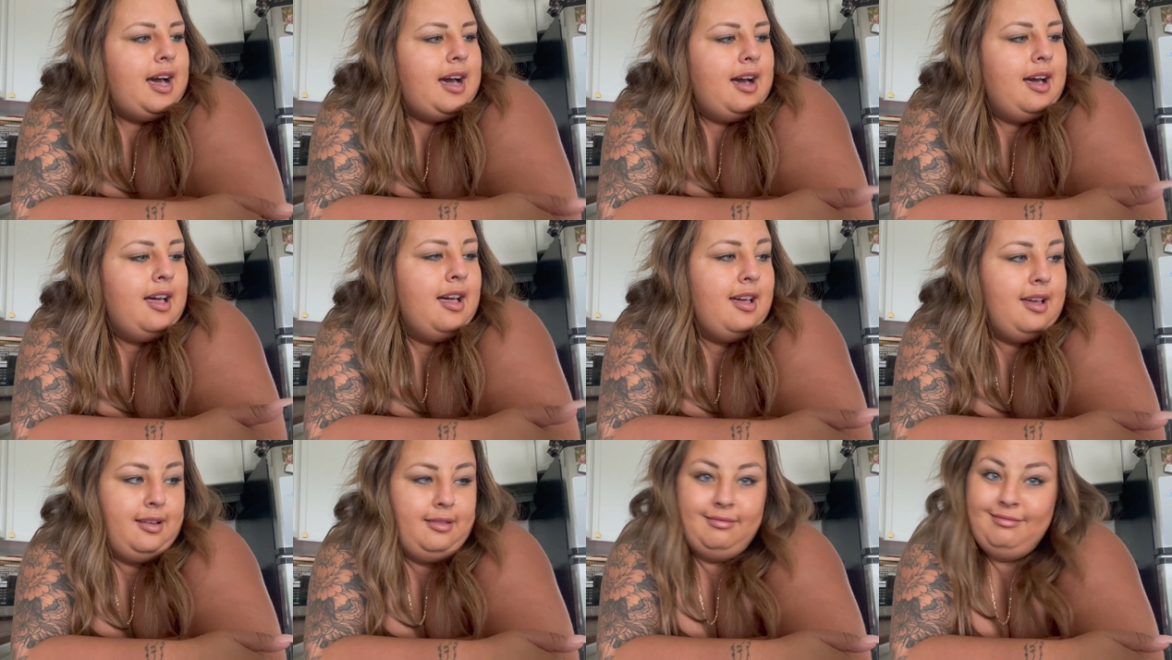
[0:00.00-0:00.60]

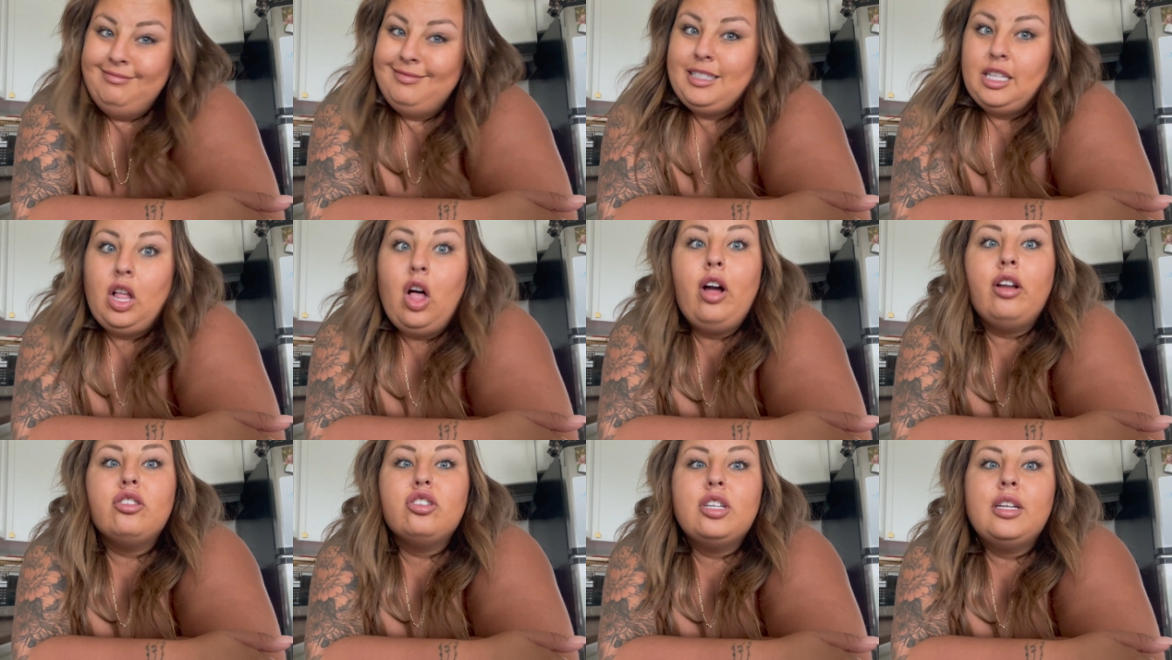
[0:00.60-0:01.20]
It's a
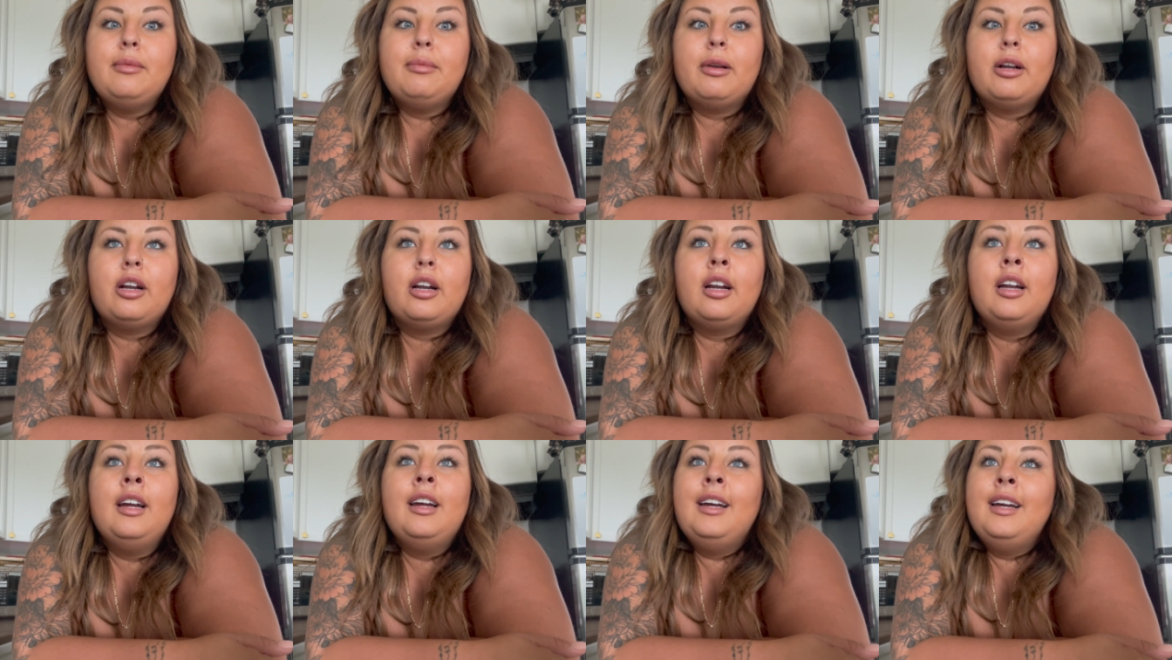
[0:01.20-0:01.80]
lot
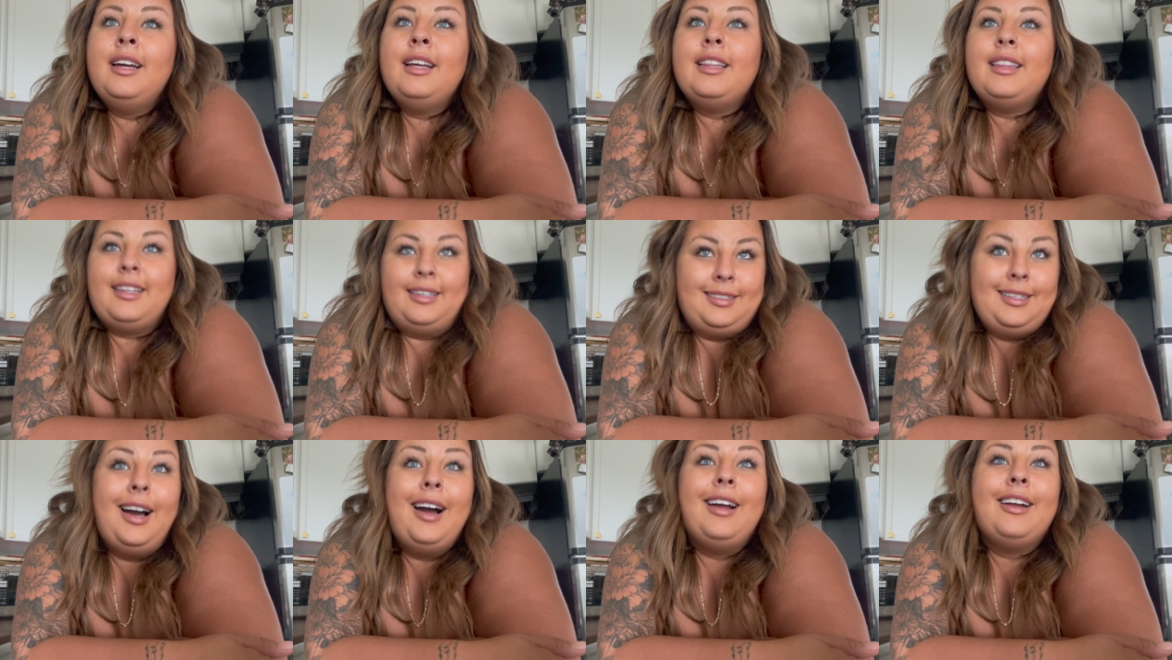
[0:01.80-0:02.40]
cheaper
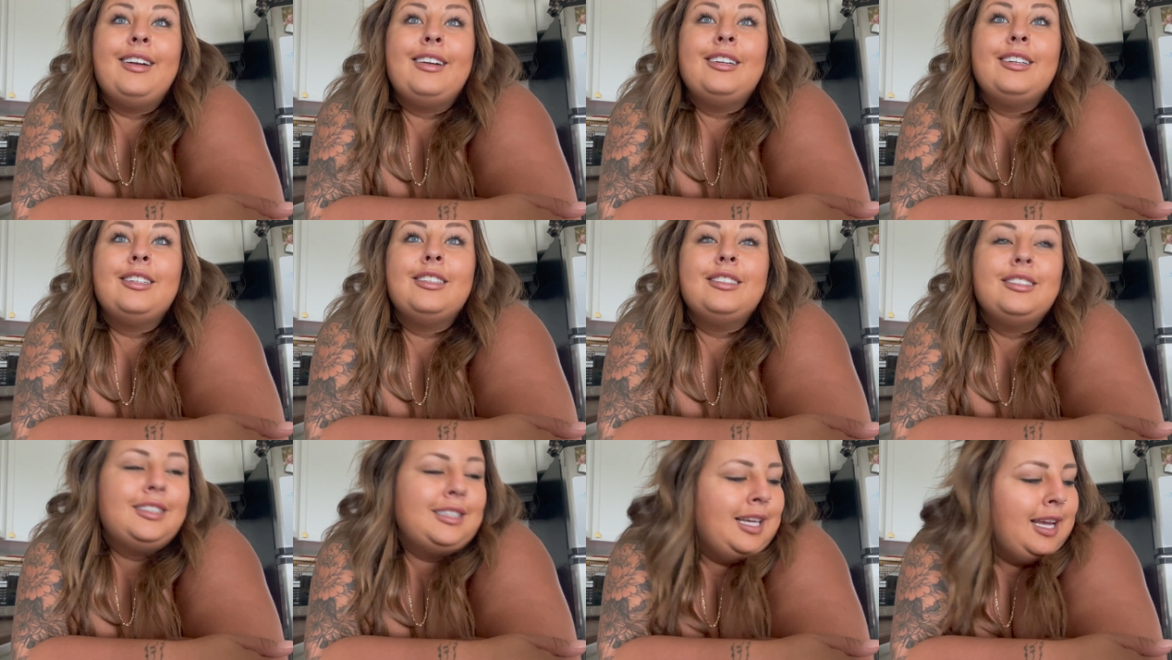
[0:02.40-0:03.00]
than
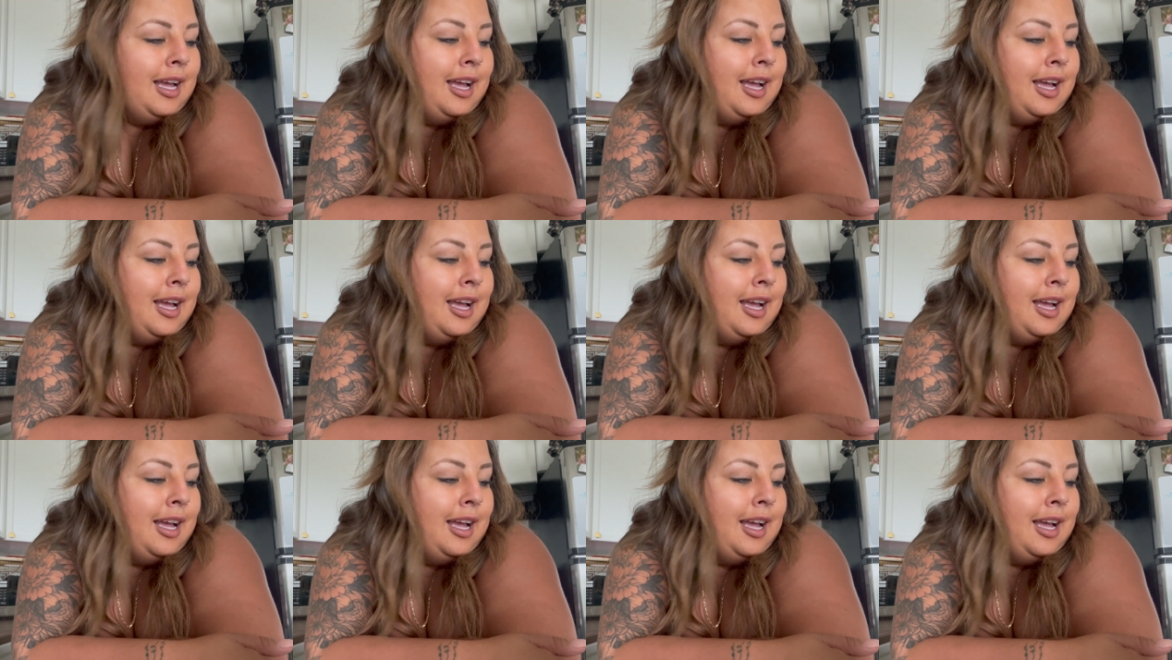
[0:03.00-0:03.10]
tires.